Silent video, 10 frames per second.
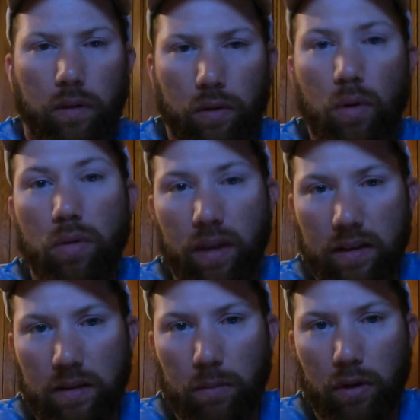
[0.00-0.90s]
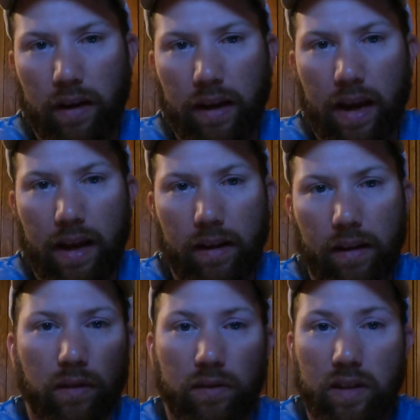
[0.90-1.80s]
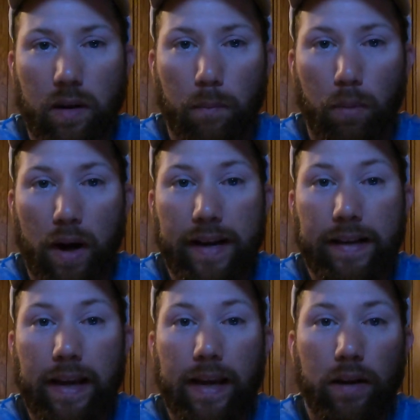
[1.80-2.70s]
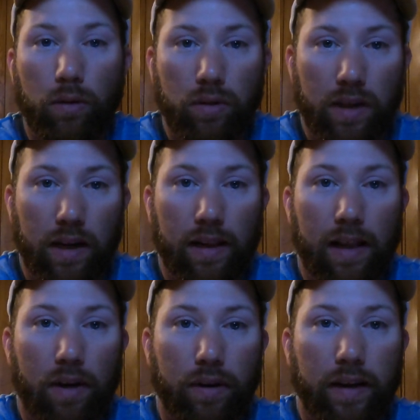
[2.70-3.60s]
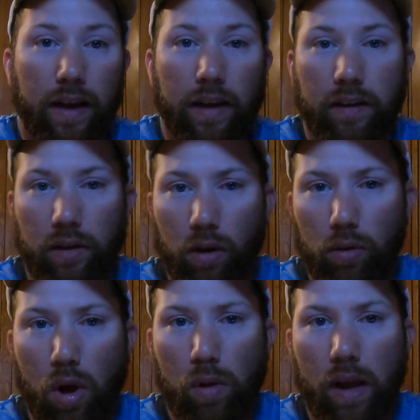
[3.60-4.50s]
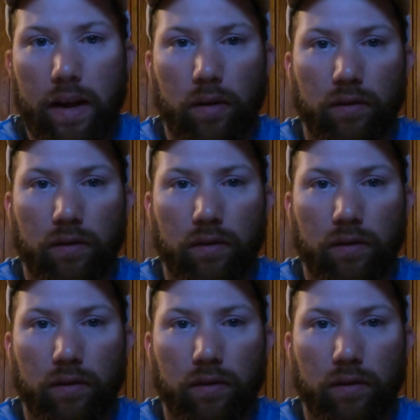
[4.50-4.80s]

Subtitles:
the 2 things I'm looking at, is it a bright day or is it a cloudy day? You know, low light